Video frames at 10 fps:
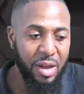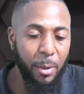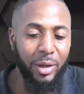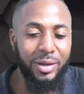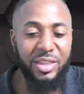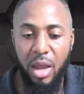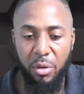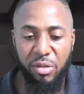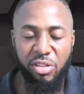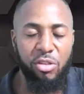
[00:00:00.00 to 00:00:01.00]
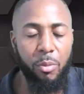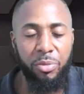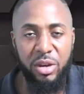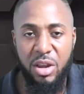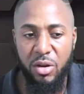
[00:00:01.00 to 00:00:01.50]
But there is
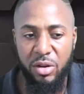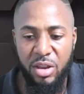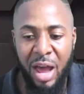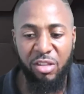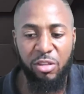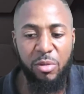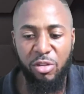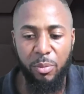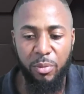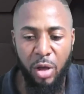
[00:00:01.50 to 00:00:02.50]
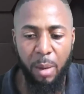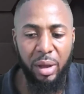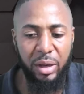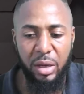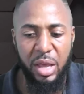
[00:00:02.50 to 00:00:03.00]
something there. There has to be some
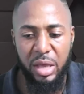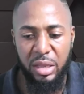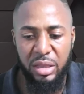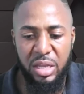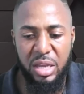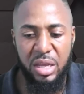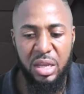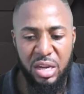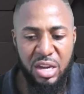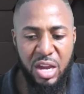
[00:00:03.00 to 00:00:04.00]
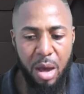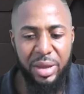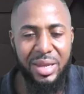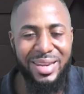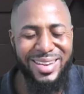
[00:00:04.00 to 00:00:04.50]
common
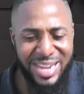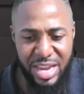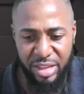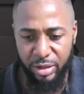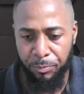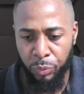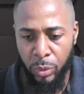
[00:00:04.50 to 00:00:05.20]
denominator.